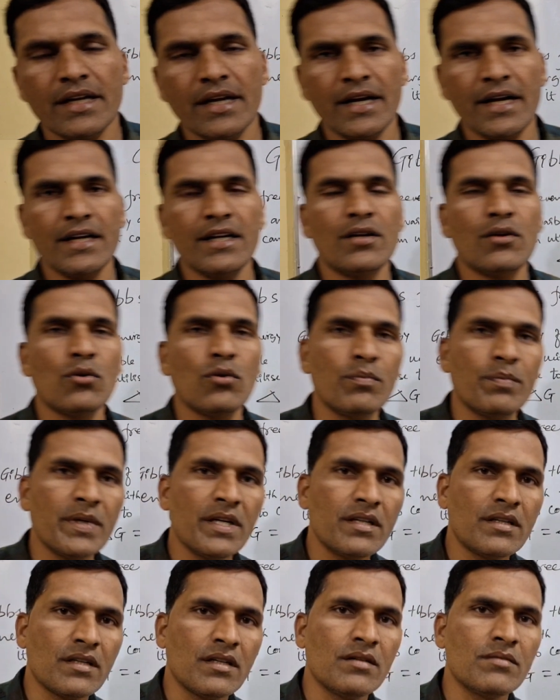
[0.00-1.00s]

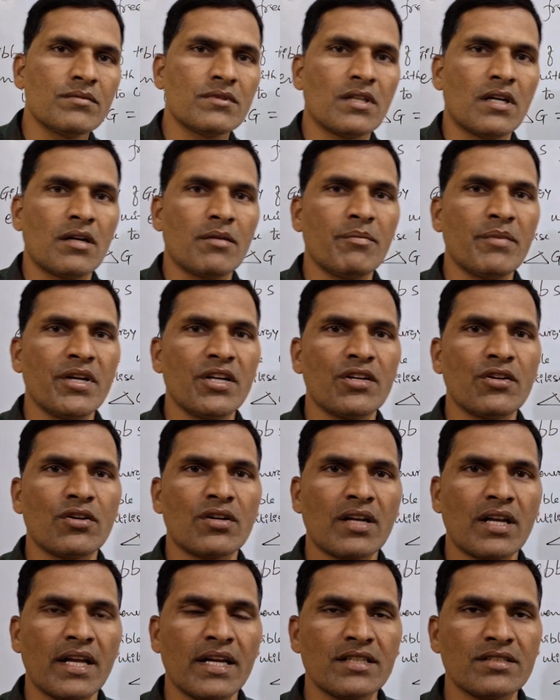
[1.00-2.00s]
entropy terms are being
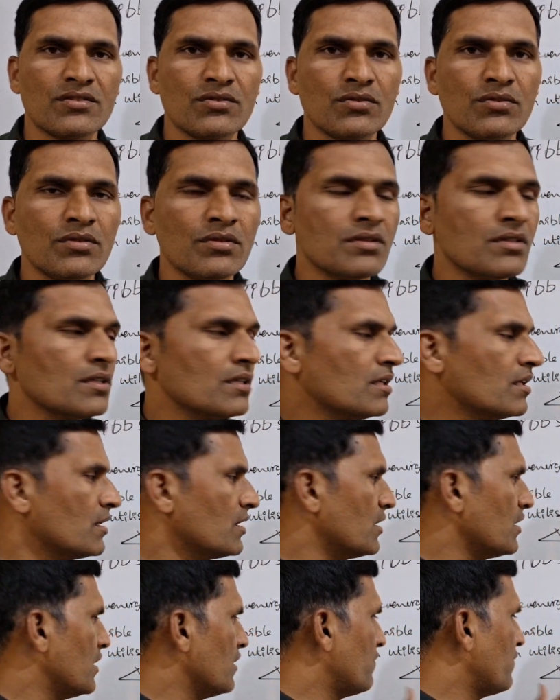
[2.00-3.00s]
utilized to
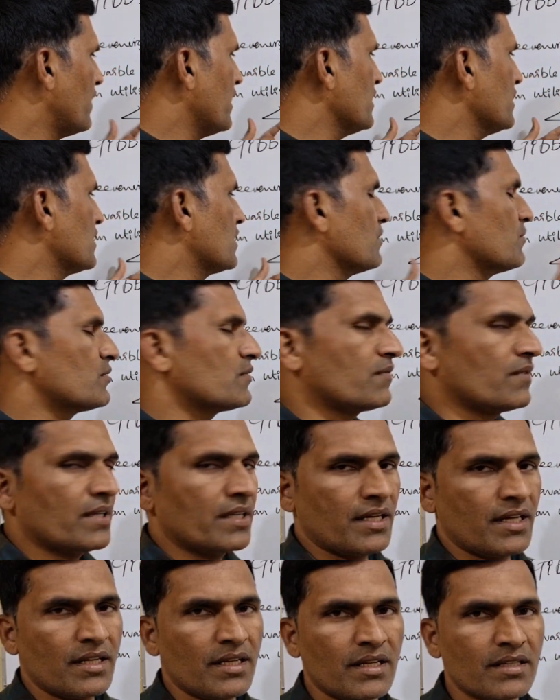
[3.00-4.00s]
define Gibbs
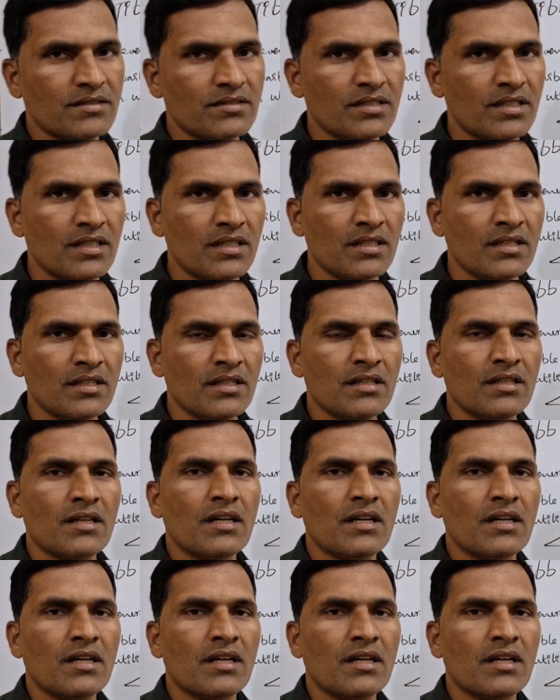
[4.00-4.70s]
free energy,